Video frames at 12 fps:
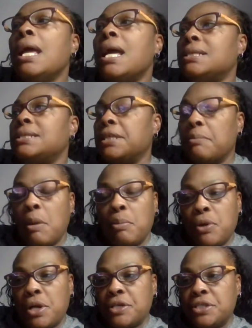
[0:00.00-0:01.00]
I said my
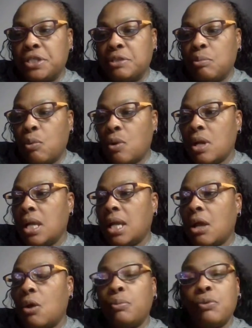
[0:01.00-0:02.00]
prayers this
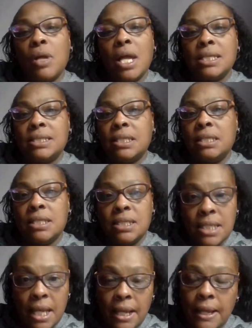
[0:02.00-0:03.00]
morning. I hope you guys did the
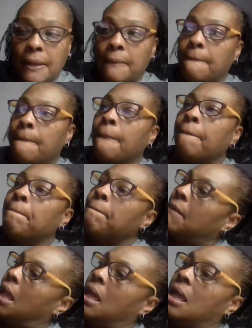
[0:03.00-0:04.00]
same.
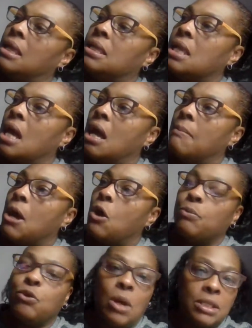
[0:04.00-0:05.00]
And I
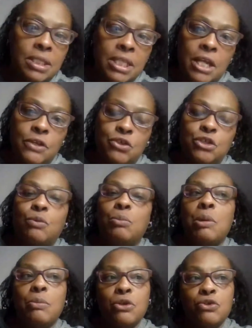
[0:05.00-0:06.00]
hope throughout the day you just
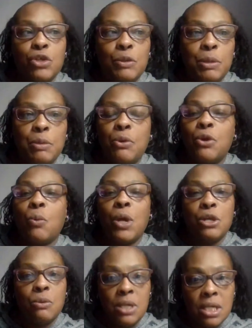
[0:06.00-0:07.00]
remember to treat people the
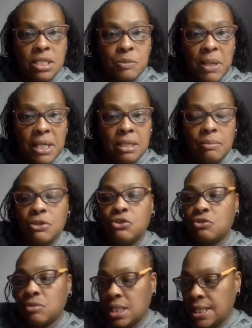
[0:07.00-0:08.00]
way you would expect to be
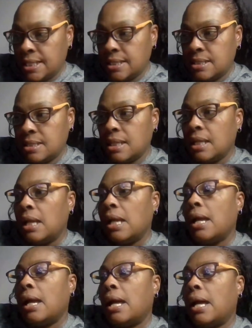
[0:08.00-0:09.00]
treated.
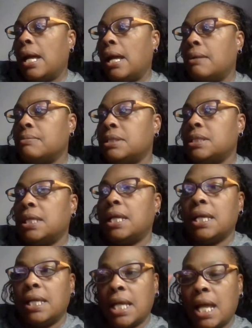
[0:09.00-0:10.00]

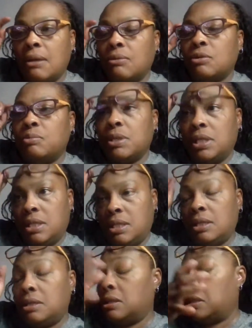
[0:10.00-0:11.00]
Today I will
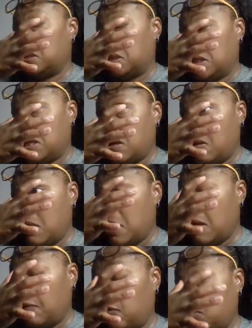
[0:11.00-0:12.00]
be,
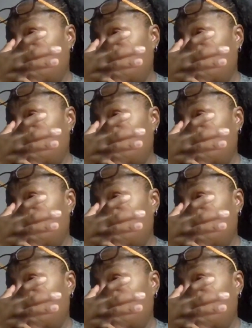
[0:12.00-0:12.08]
after